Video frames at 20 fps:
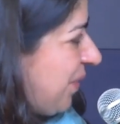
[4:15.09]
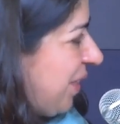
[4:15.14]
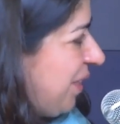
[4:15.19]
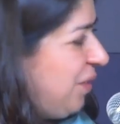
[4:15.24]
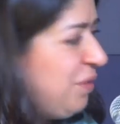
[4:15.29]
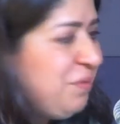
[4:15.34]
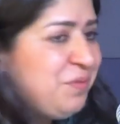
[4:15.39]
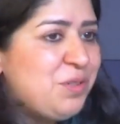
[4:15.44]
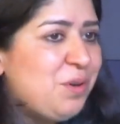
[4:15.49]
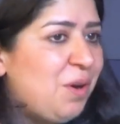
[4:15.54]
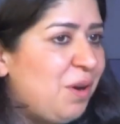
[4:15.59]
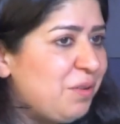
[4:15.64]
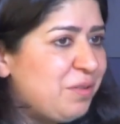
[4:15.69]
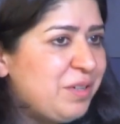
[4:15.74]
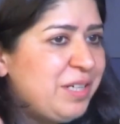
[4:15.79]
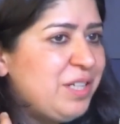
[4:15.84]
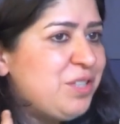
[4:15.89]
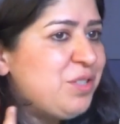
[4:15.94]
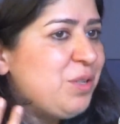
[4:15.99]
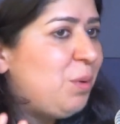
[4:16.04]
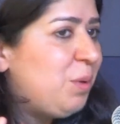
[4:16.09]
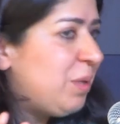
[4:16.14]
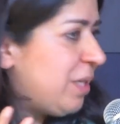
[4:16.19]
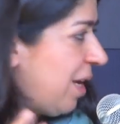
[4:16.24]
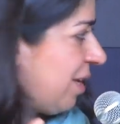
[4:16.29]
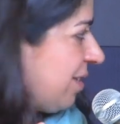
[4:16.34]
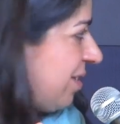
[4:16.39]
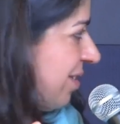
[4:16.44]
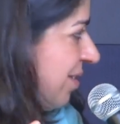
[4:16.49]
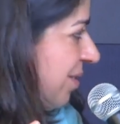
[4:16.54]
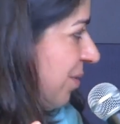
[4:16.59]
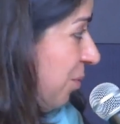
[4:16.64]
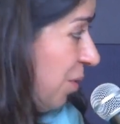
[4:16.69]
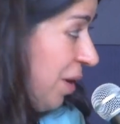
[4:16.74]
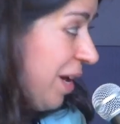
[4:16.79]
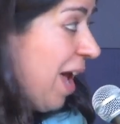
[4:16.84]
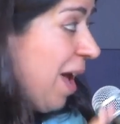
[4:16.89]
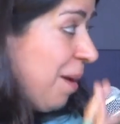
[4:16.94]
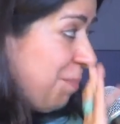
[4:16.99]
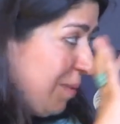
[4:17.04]
you've already told us
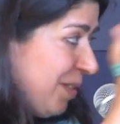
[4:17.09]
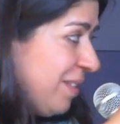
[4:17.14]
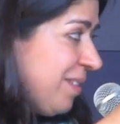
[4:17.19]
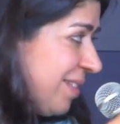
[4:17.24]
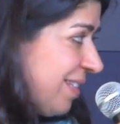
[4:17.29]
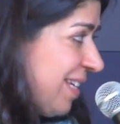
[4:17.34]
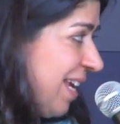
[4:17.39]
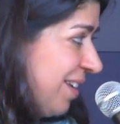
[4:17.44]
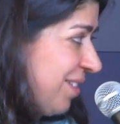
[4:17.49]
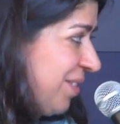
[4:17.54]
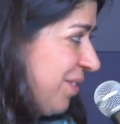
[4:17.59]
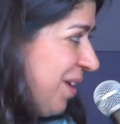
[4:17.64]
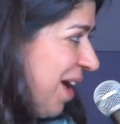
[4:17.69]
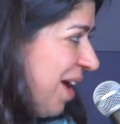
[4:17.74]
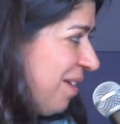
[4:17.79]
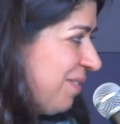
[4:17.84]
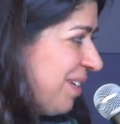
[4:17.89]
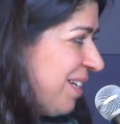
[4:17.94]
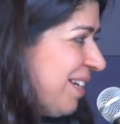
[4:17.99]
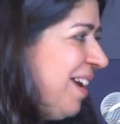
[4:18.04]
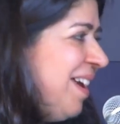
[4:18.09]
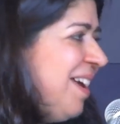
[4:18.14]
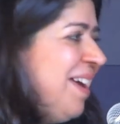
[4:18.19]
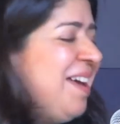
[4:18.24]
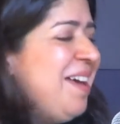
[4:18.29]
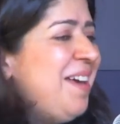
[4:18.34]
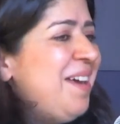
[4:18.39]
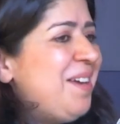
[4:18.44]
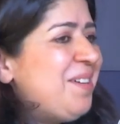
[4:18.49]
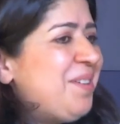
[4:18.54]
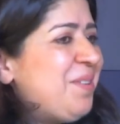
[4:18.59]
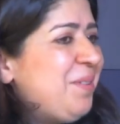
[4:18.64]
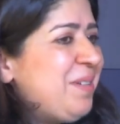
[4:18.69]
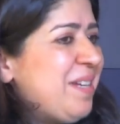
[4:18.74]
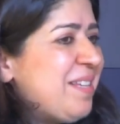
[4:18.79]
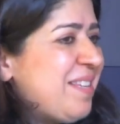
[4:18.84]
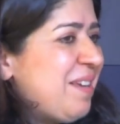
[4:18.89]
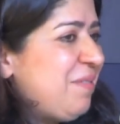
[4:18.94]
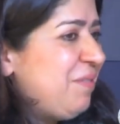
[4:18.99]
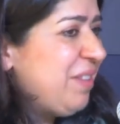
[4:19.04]
what happens, yet you haven't told
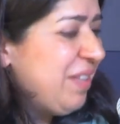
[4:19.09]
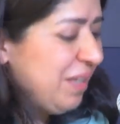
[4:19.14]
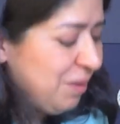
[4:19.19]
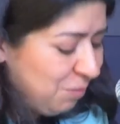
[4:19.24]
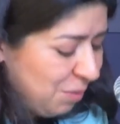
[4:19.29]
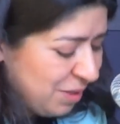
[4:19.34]
us everything.